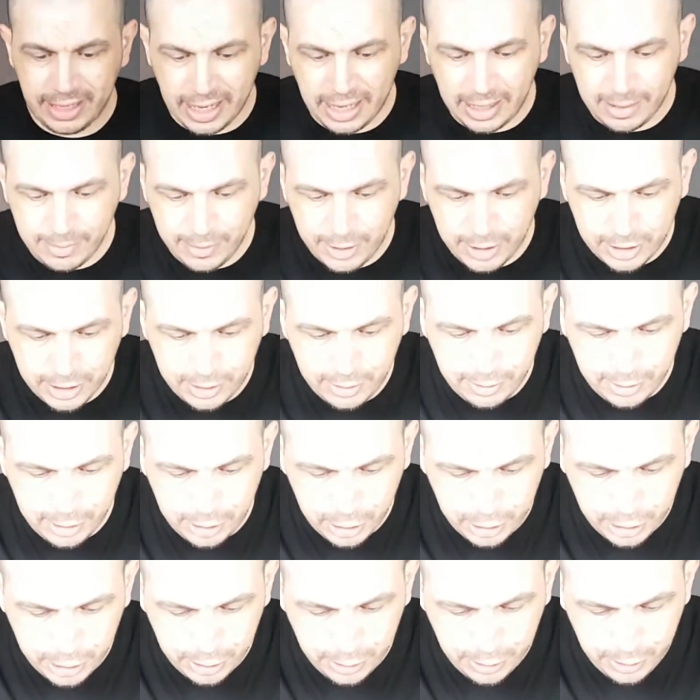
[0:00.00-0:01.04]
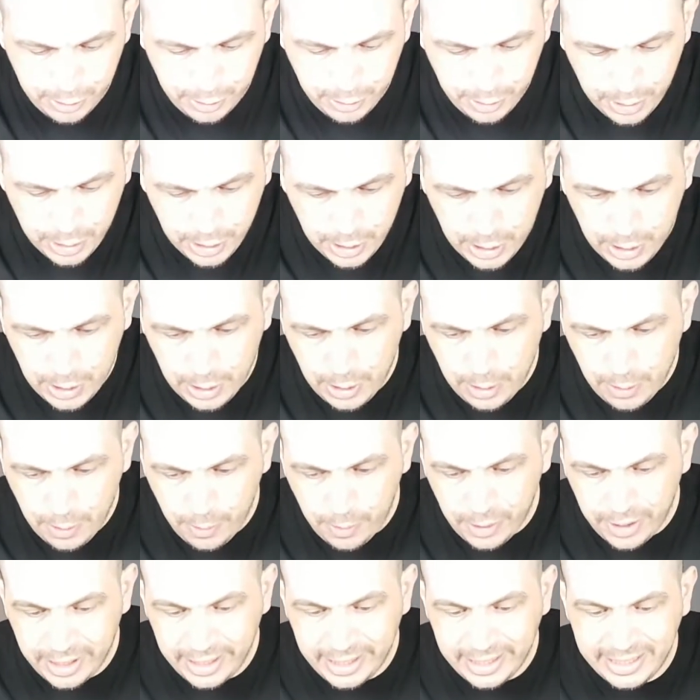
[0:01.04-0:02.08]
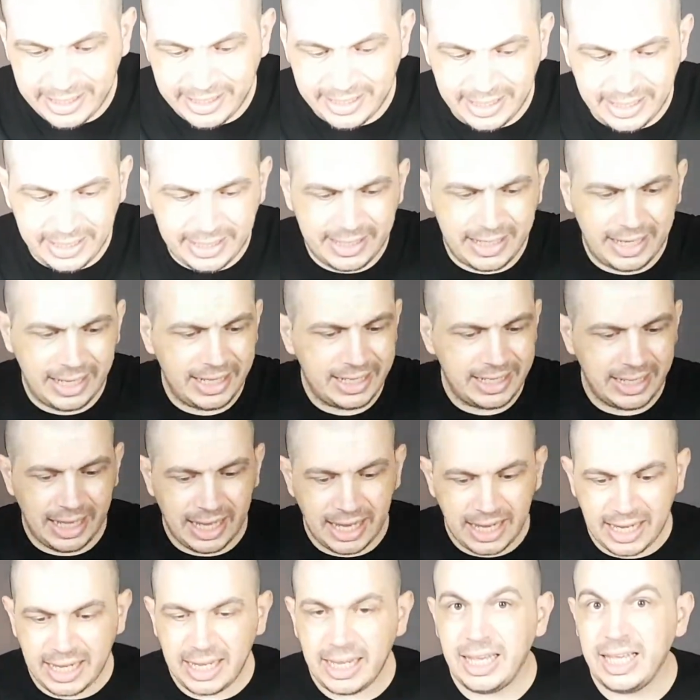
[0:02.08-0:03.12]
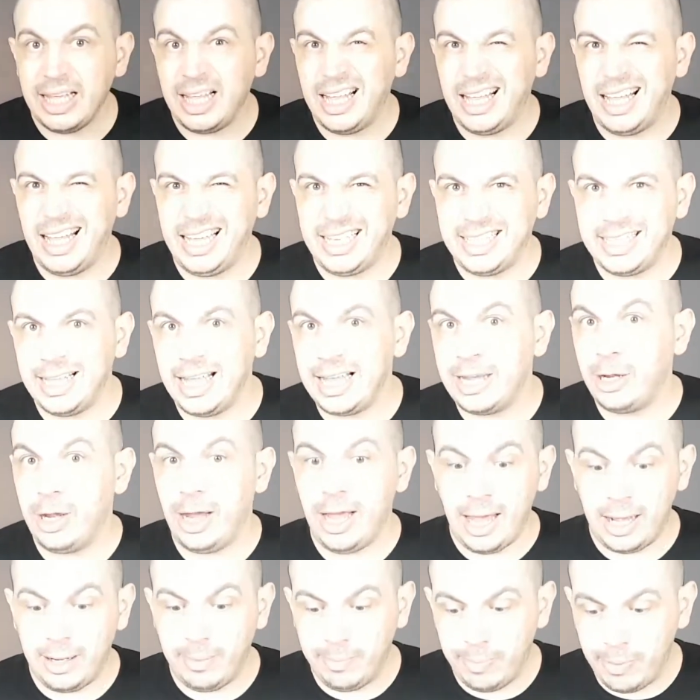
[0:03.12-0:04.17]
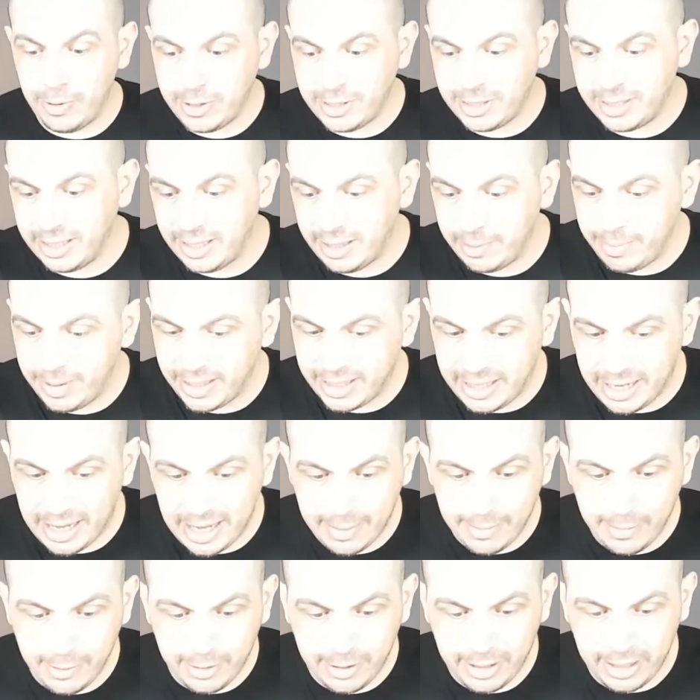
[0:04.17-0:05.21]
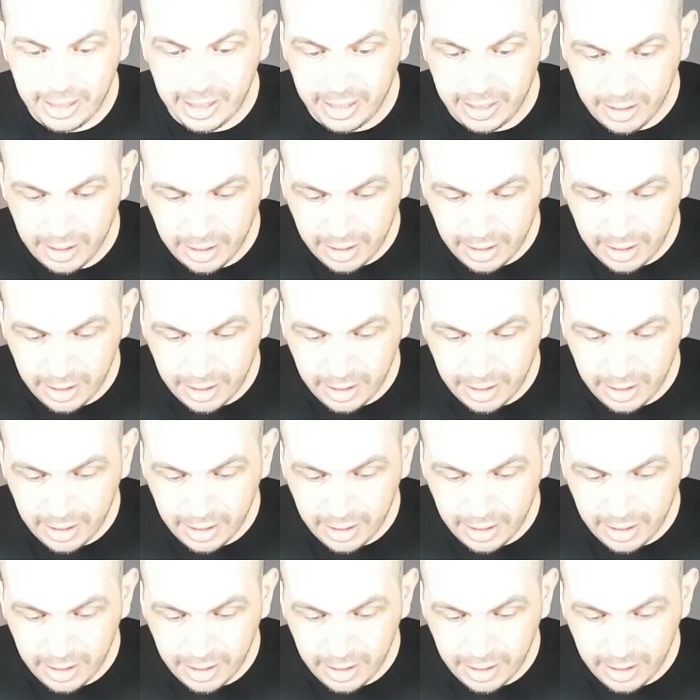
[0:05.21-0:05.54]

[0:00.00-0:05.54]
I'm just going to show you what it is inside. It's like, it's like unboxing, but I'm only